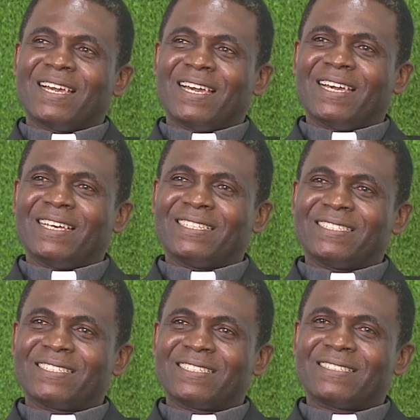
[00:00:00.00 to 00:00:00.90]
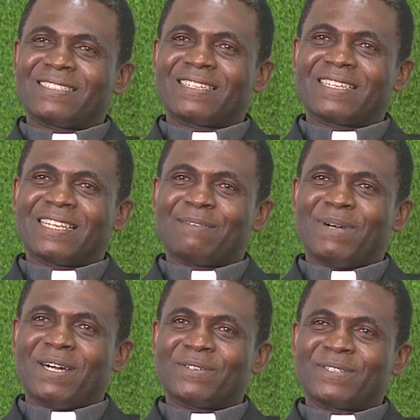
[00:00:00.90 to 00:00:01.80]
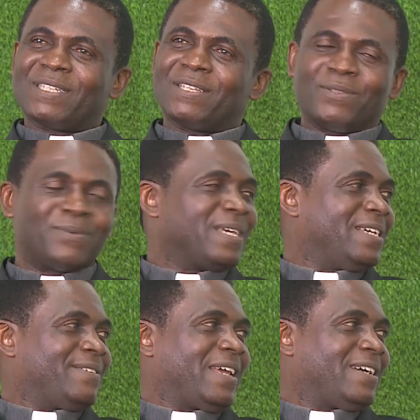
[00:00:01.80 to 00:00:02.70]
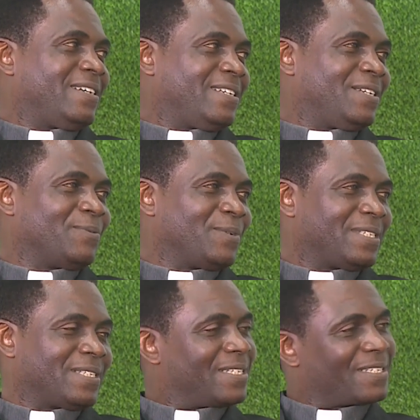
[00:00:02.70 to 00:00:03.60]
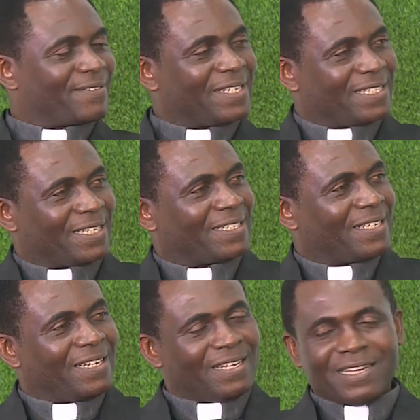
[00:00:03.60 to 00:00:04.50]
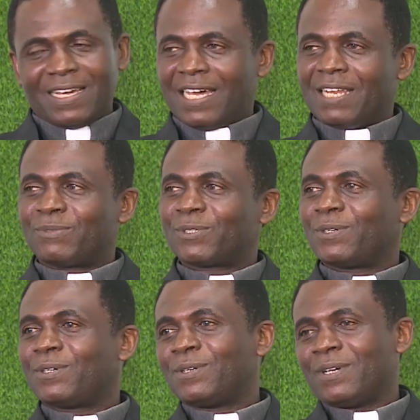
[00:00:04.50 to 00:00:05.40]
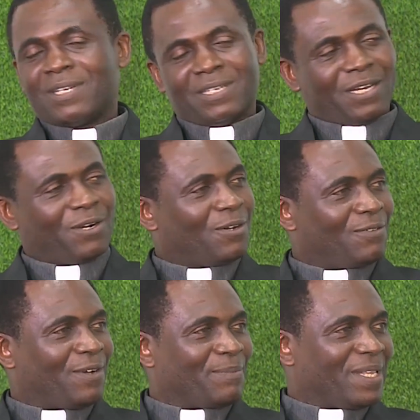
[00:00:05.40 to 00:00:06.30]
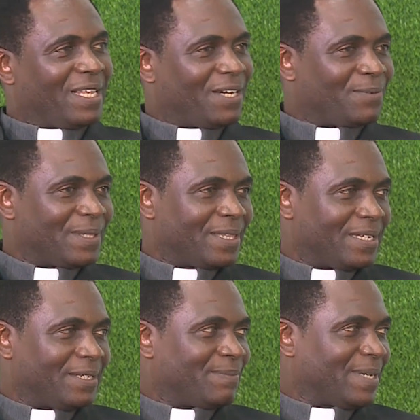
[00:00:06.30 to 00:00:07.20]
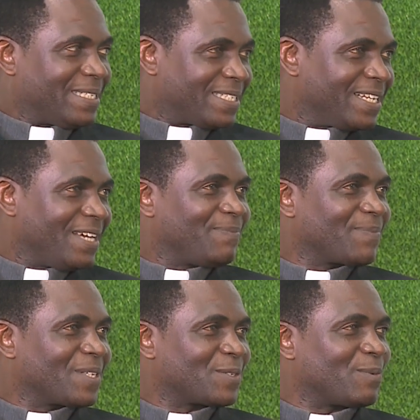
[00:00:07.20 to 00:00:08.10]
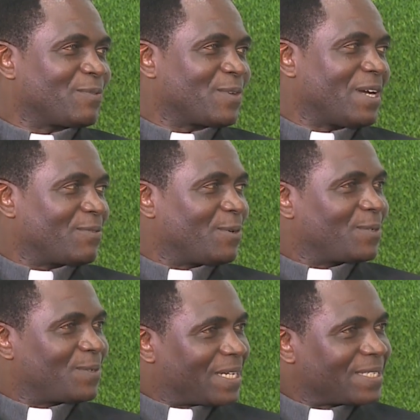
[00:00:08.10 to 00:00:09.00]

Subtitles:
and thinking about the new area in which it is created. And I'm sure you are all familiar with Katsina. Some of you have gone to